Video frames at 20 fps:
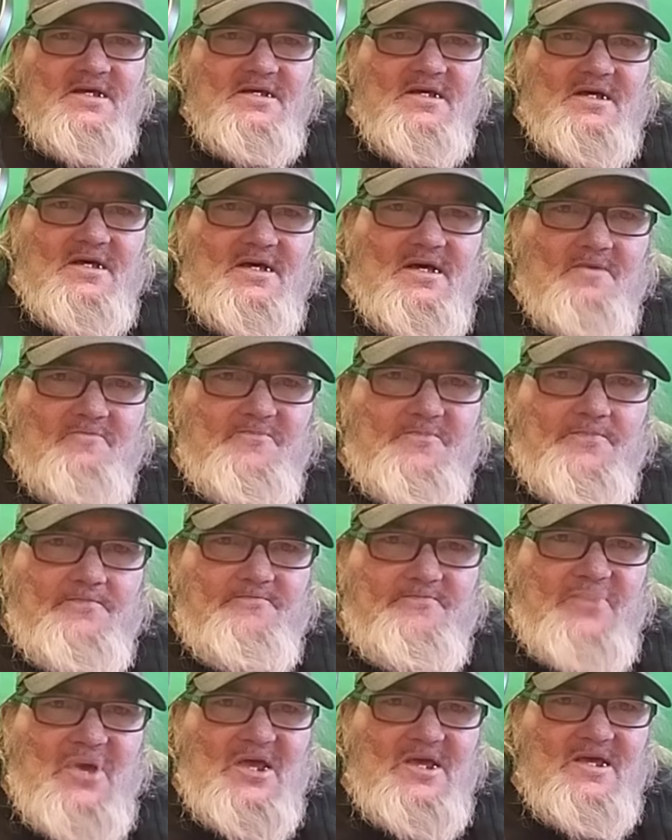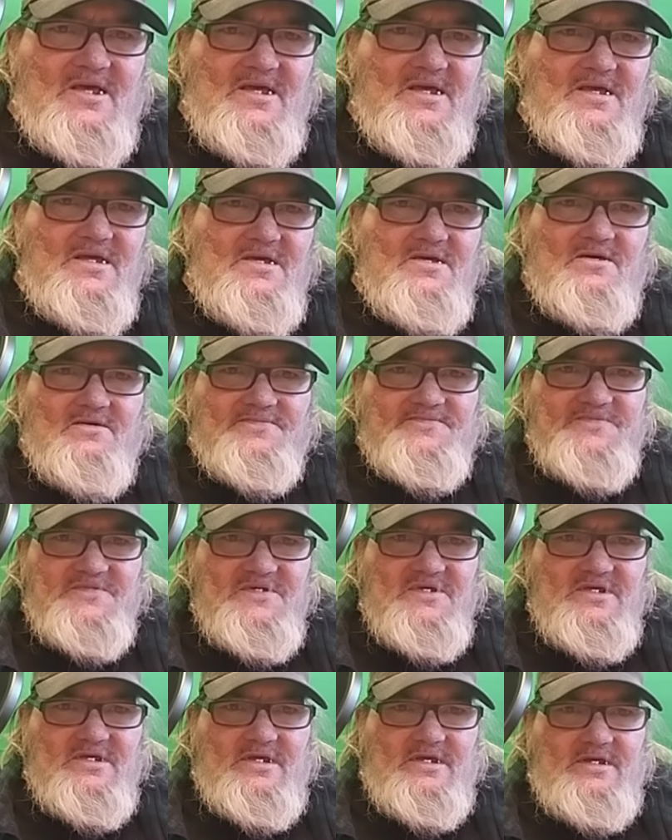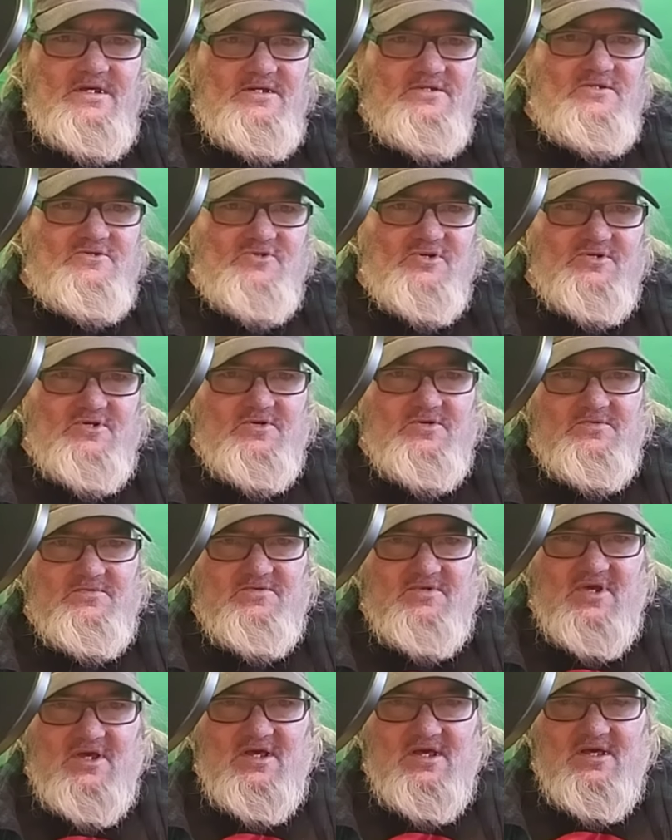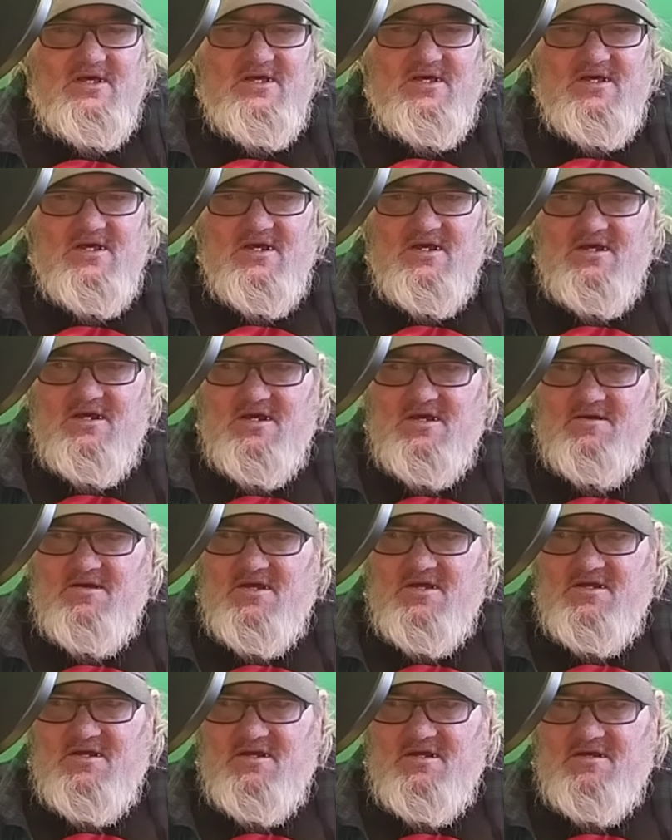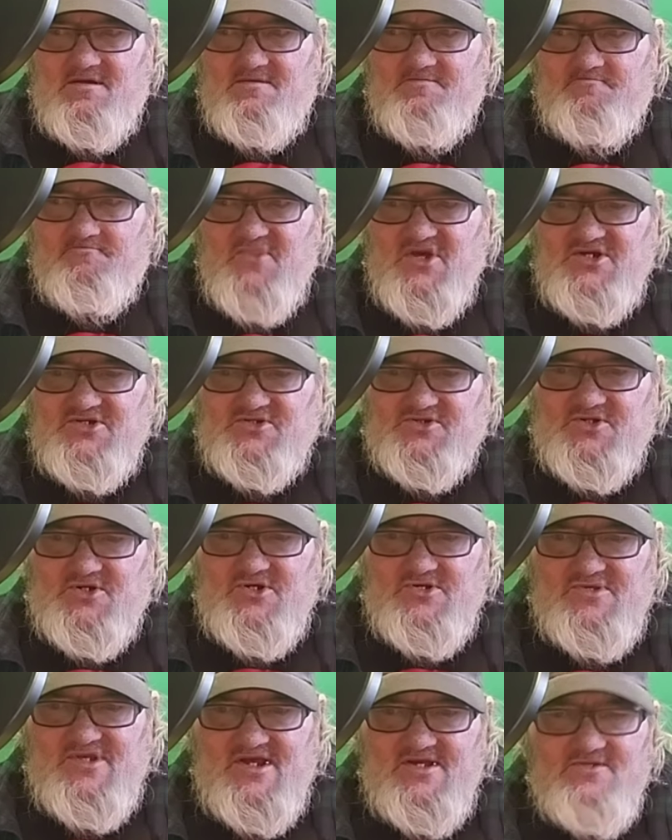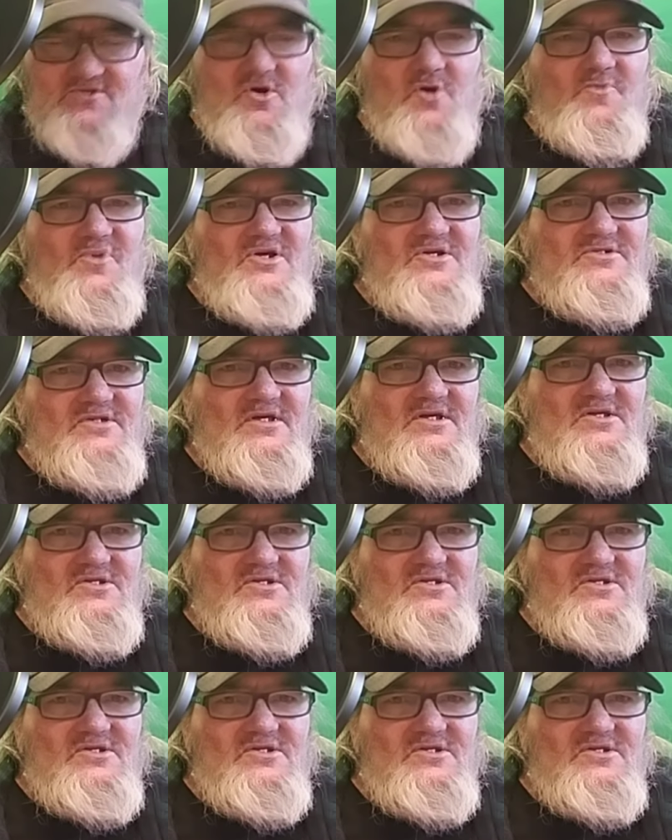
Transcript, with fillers: uh, pay a fee to uh, make sure that nobody's going